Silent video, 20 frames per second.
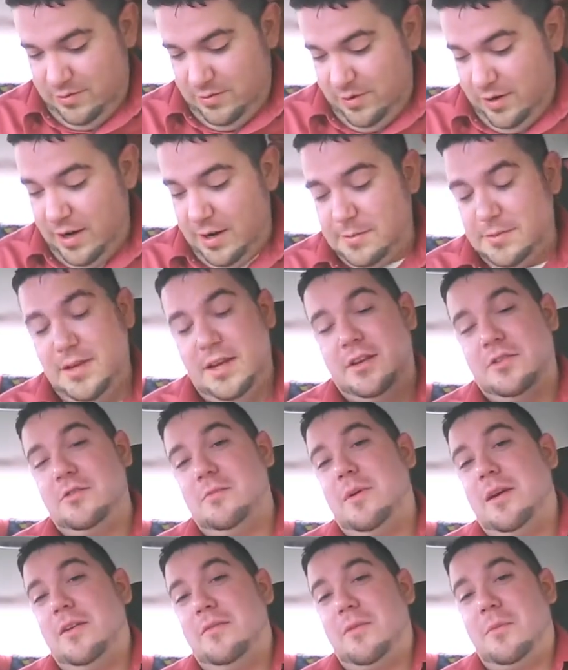grabs
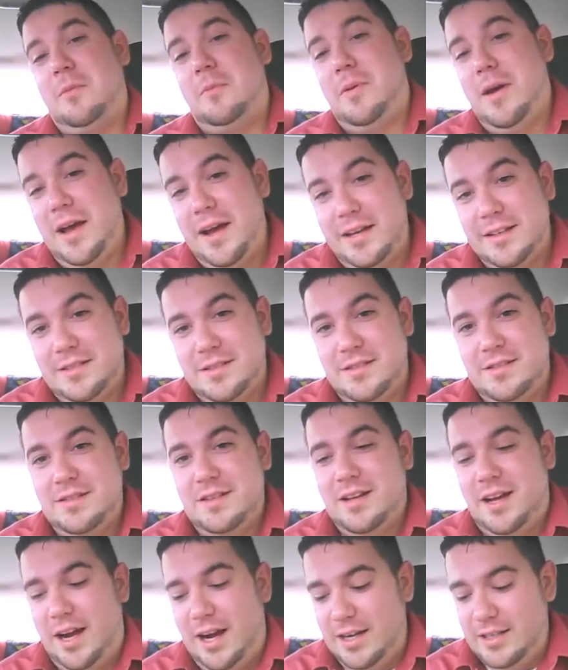Andrew Bennett from the past,
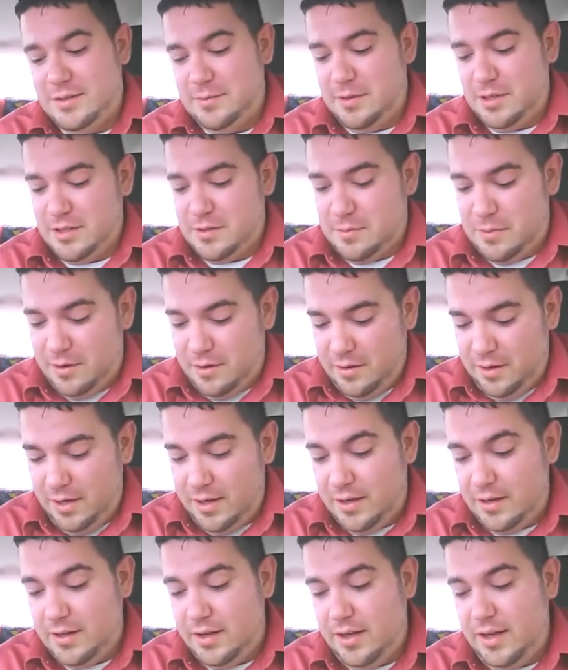hides him in his
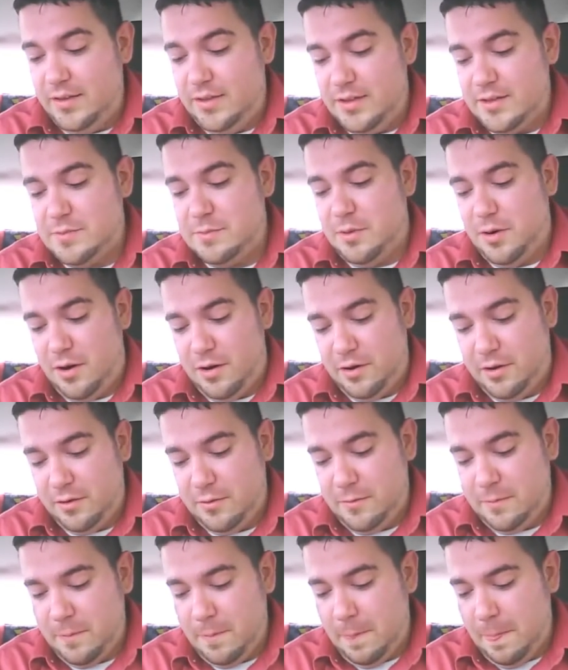
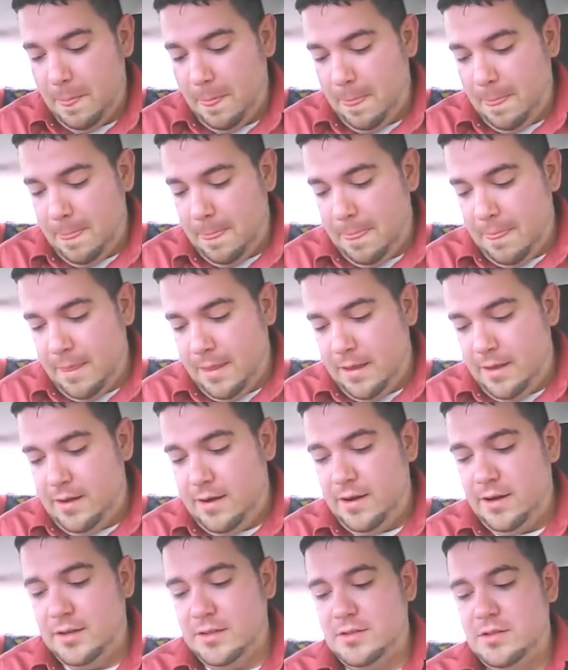barn,
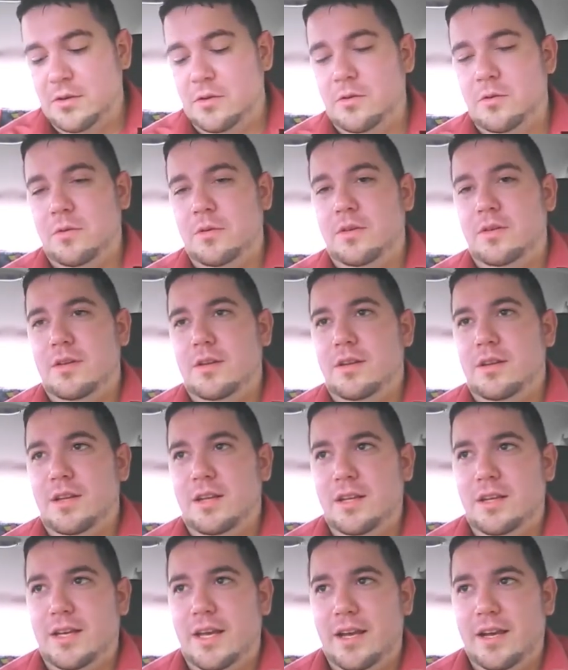so
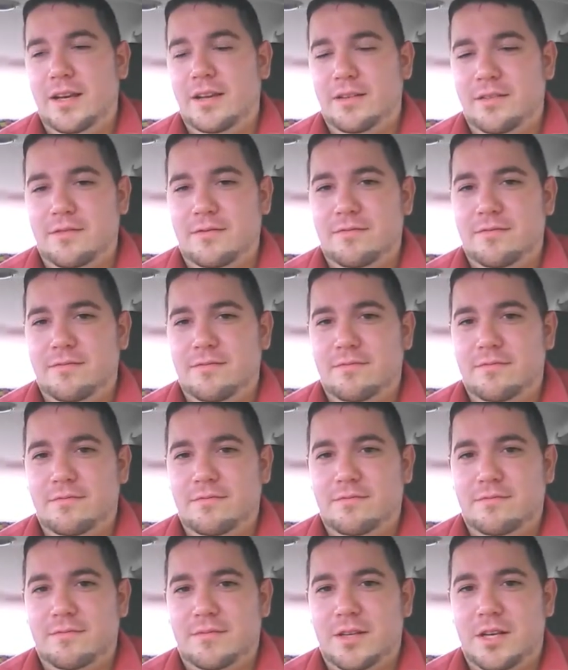he can't
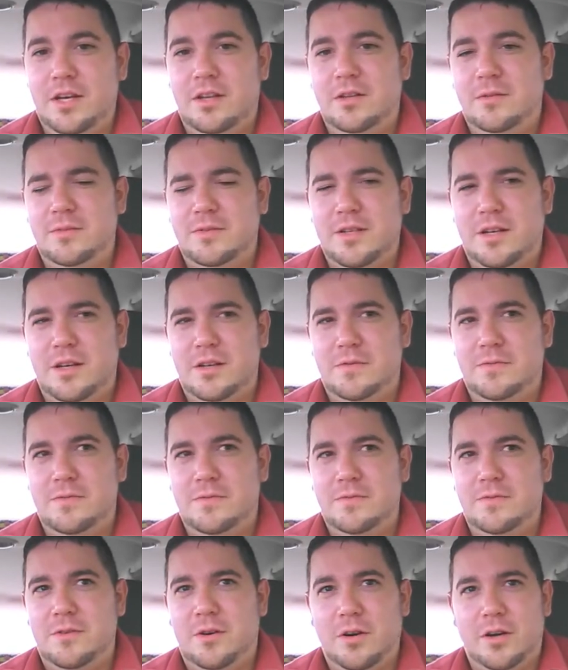kill himself,
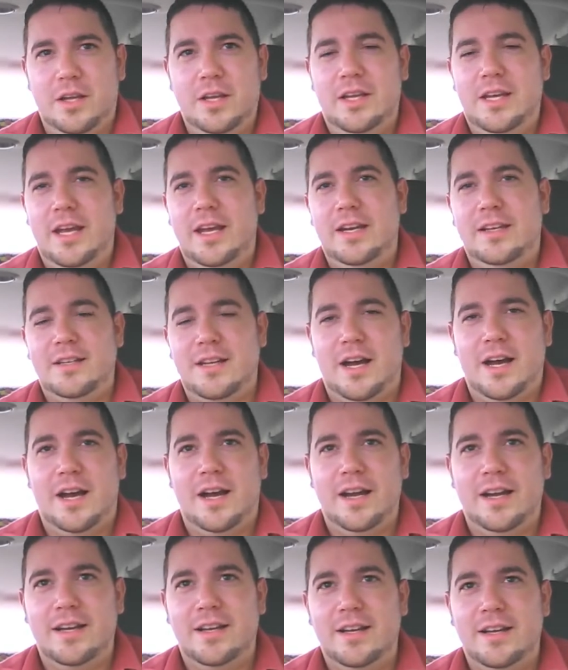or he can't
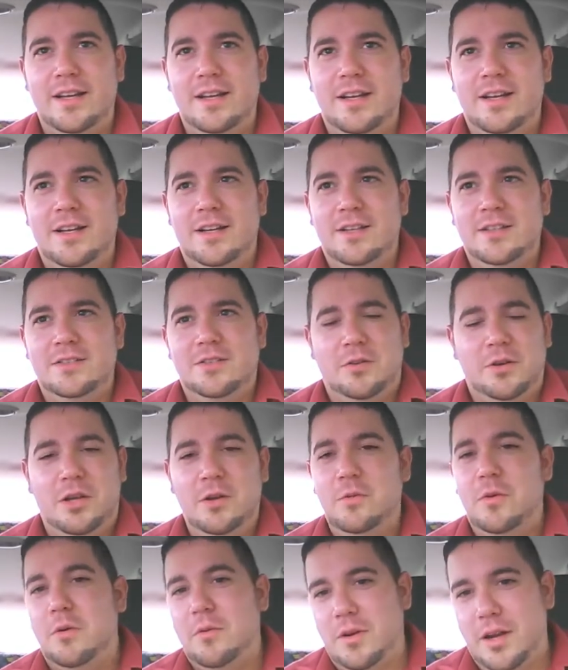die, so
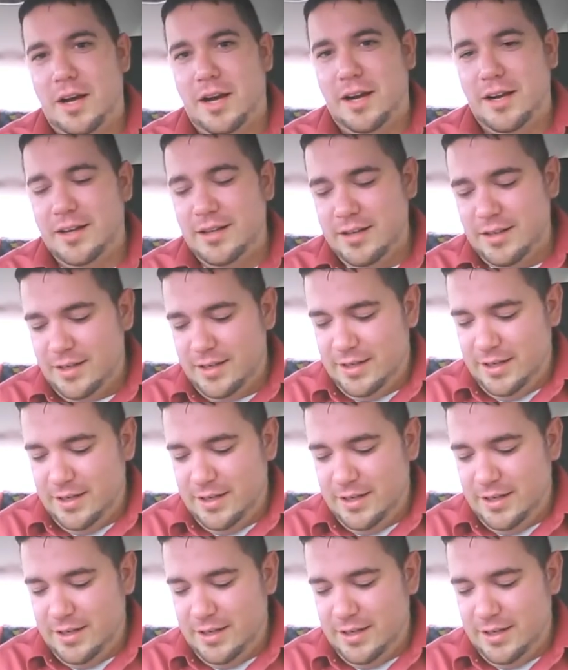he won't die.